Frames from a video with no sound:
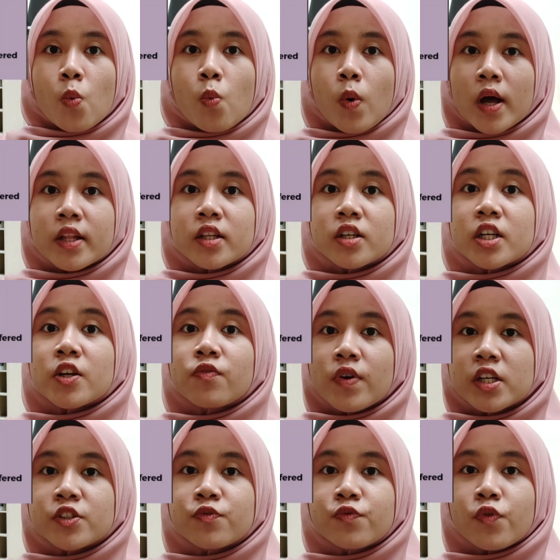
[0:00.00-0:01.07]
one
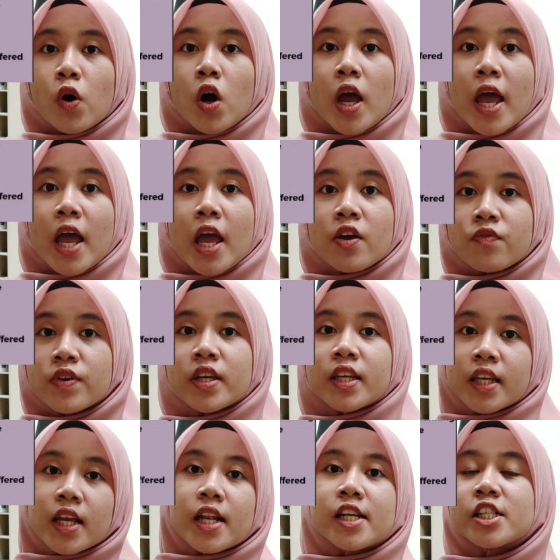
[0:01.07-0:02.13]
revenge for having
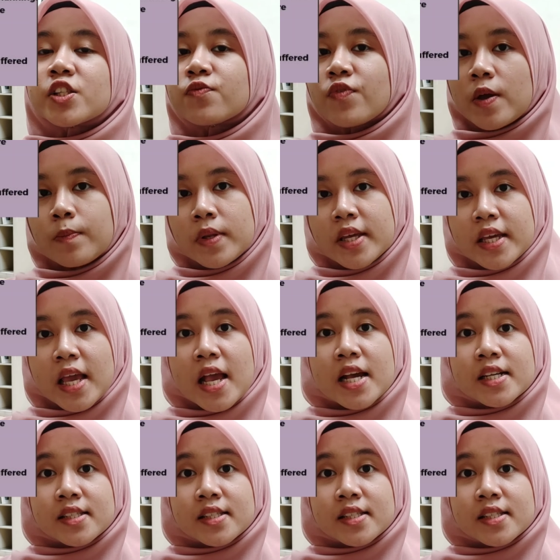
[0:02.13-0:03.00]
killed his family.